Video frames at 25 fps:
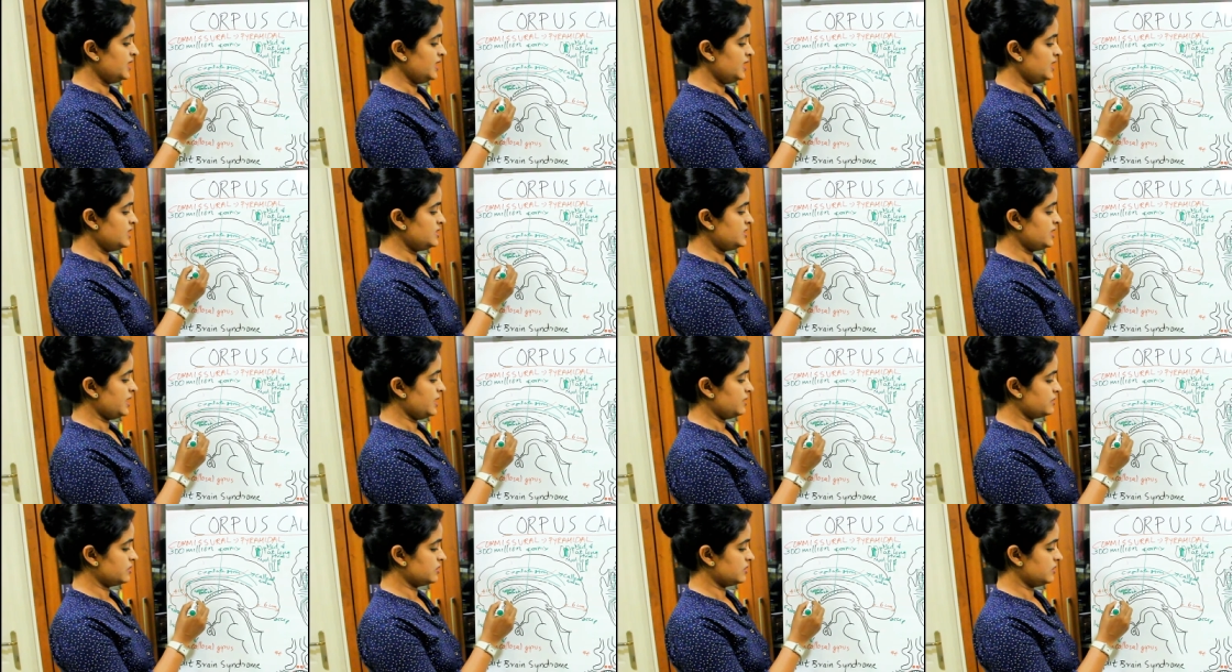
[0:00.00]
it
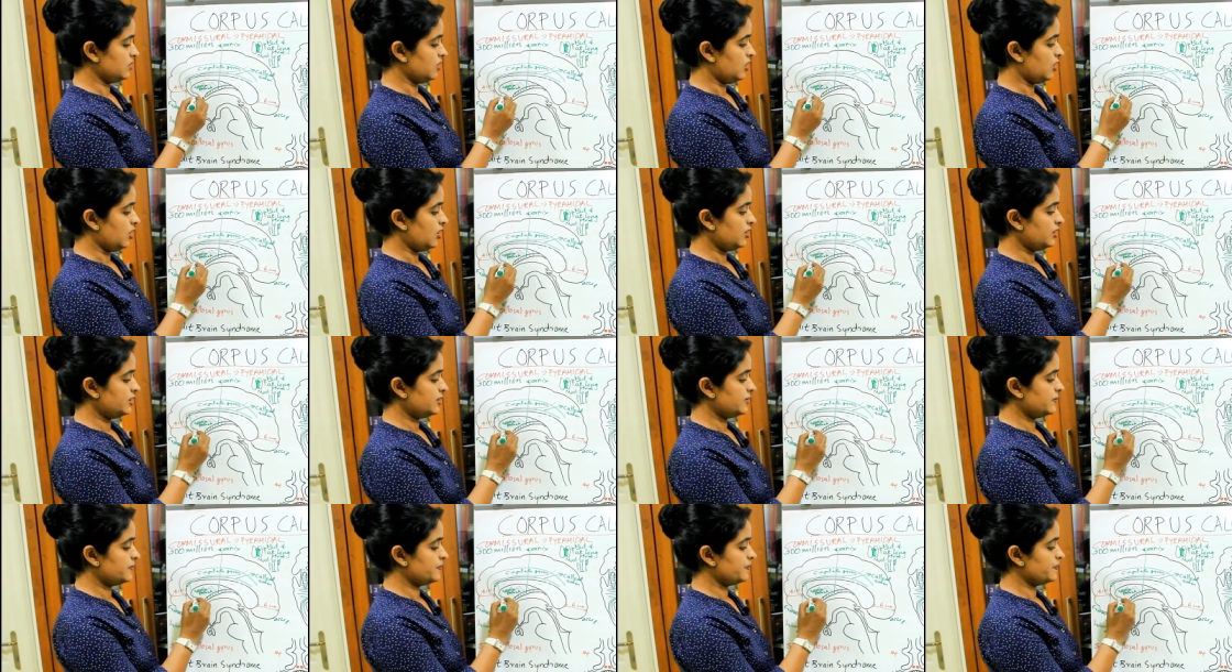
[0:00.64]
has
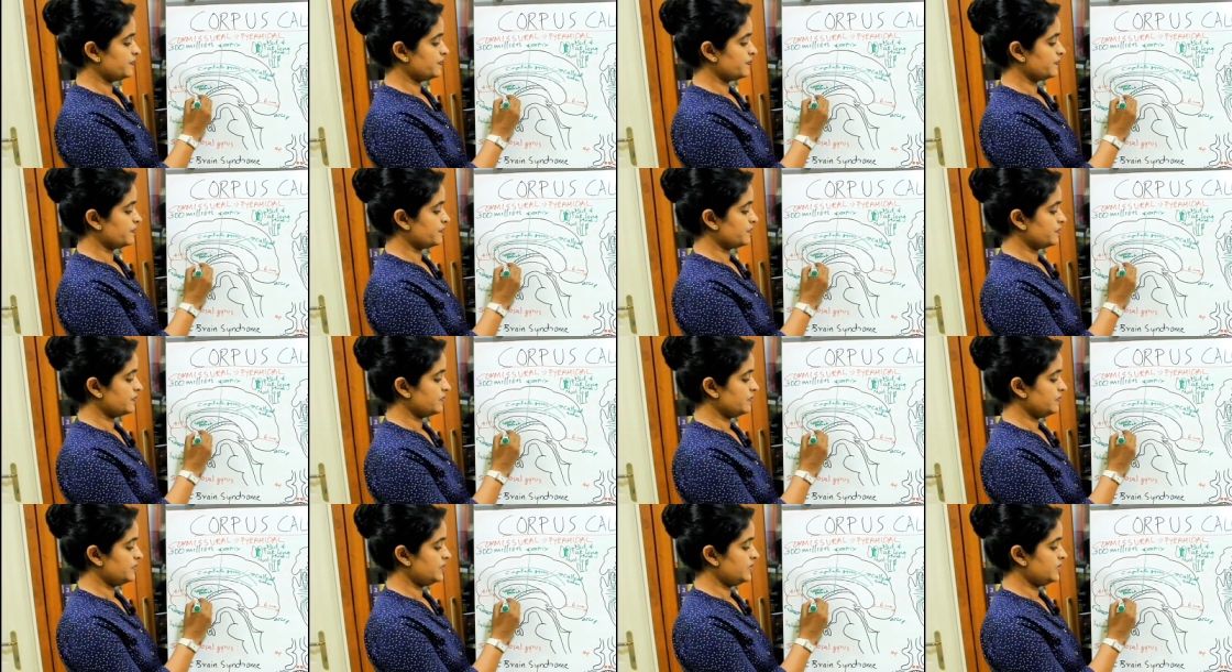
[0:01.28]
got
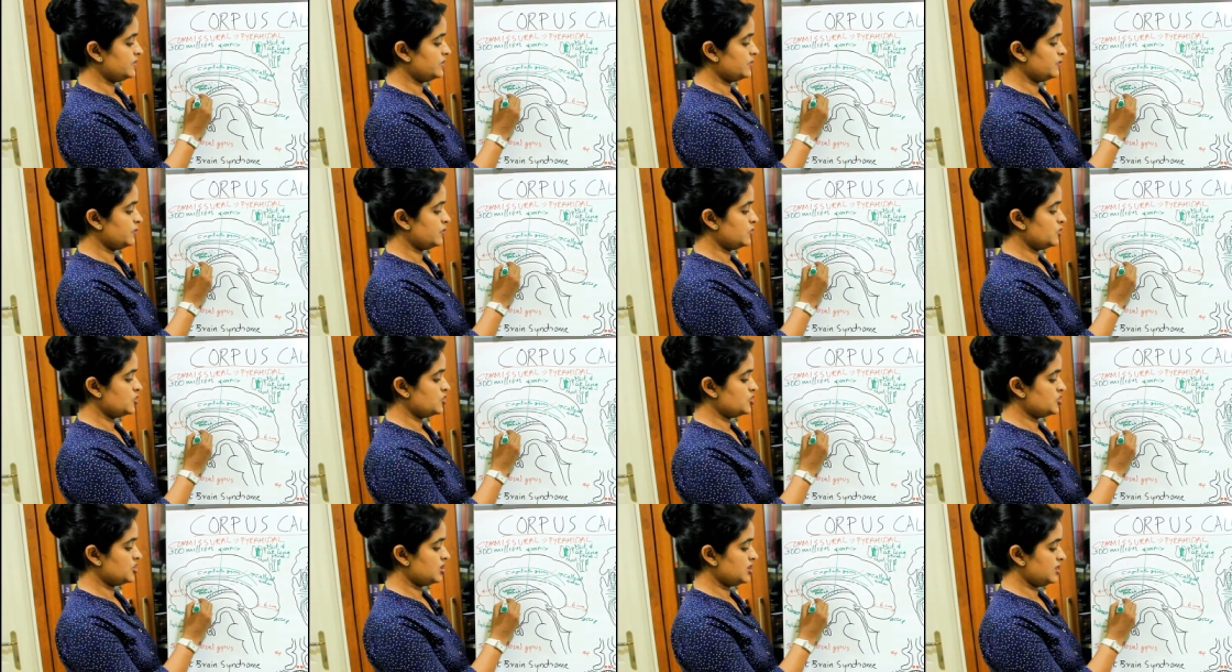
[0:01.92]
this
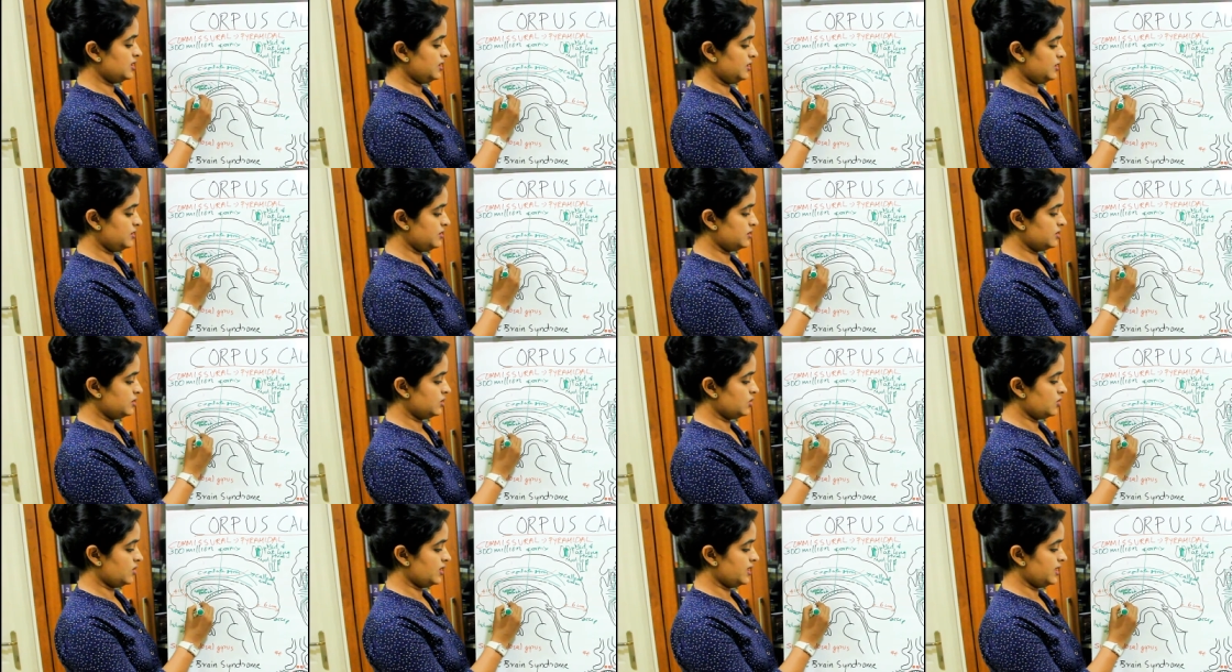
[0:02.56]
portion is
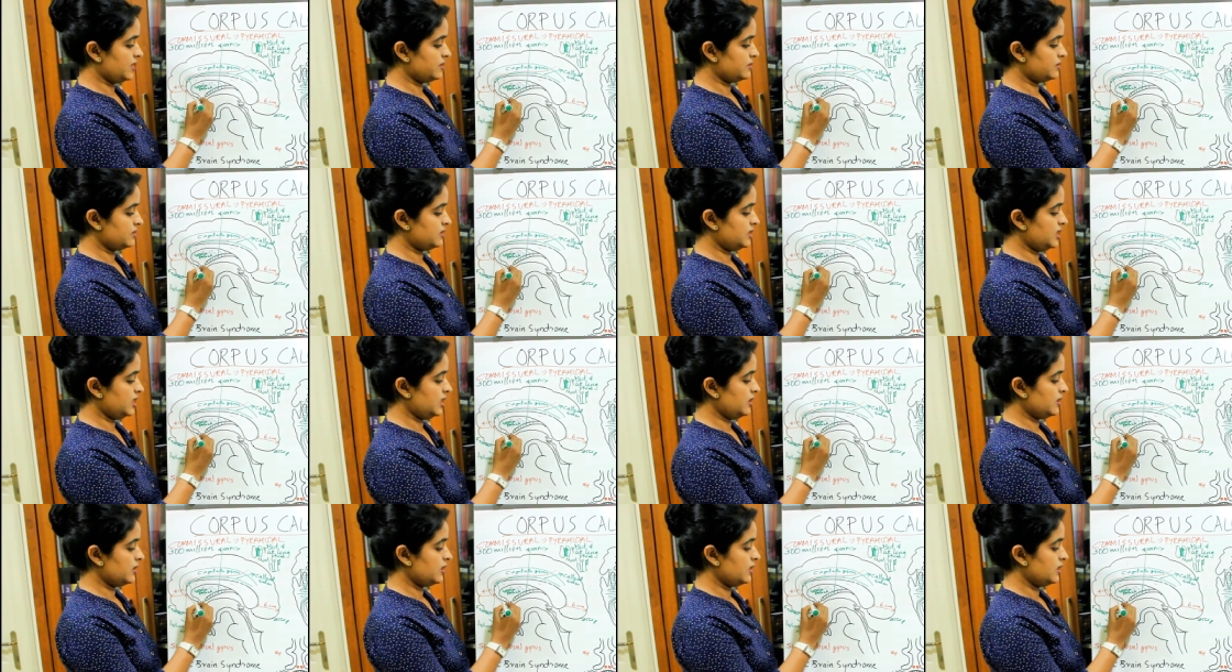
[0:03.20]
known as
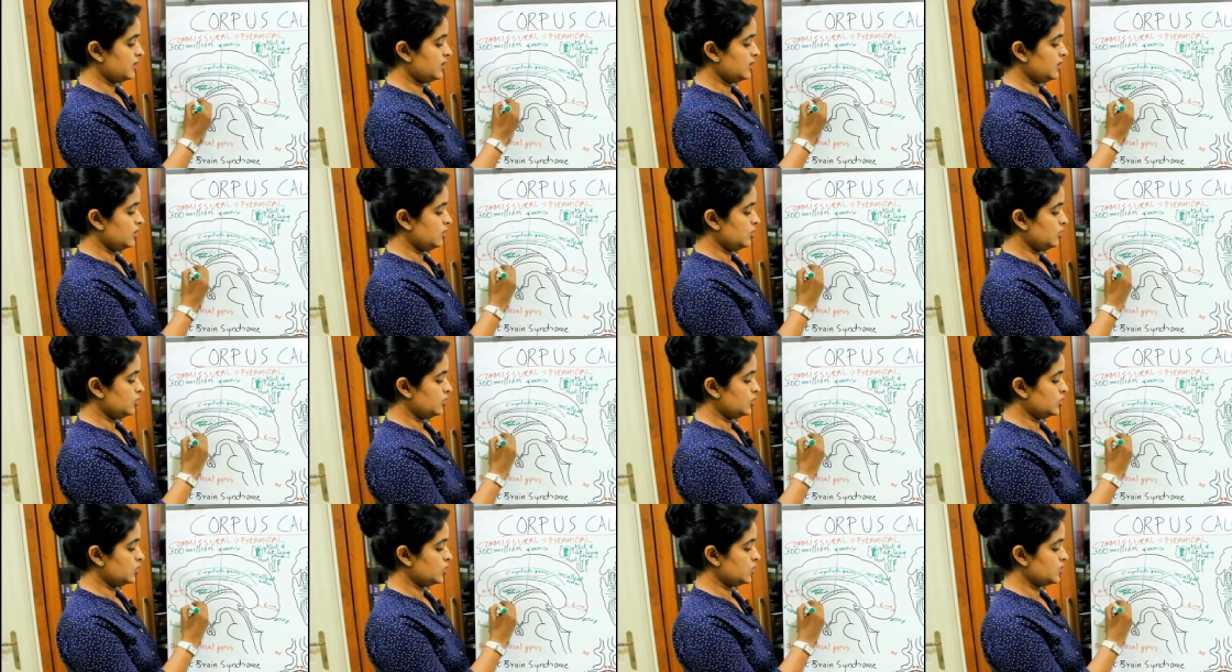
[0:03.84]
the
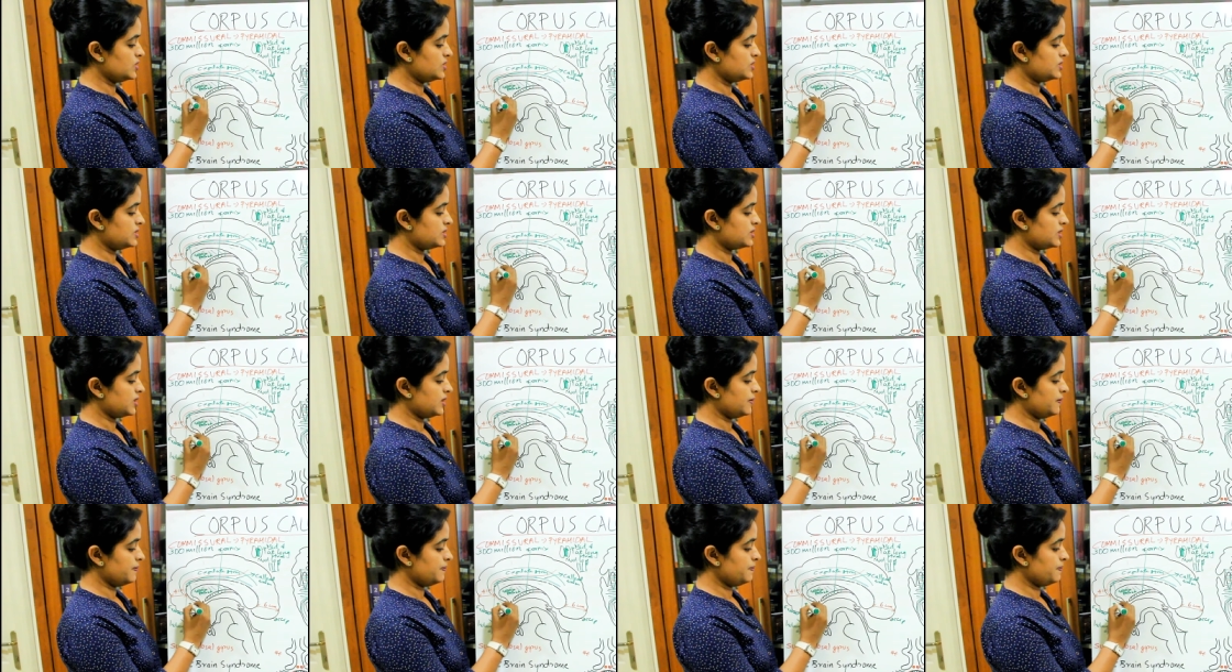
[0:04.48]

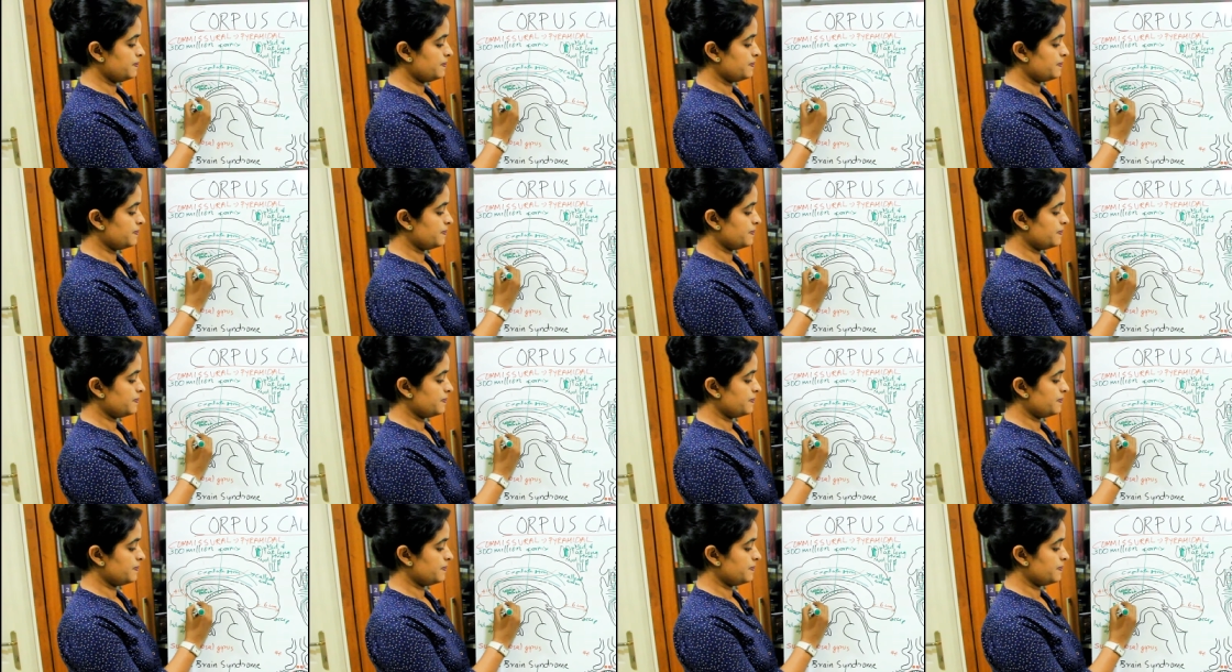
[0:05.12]
rostrum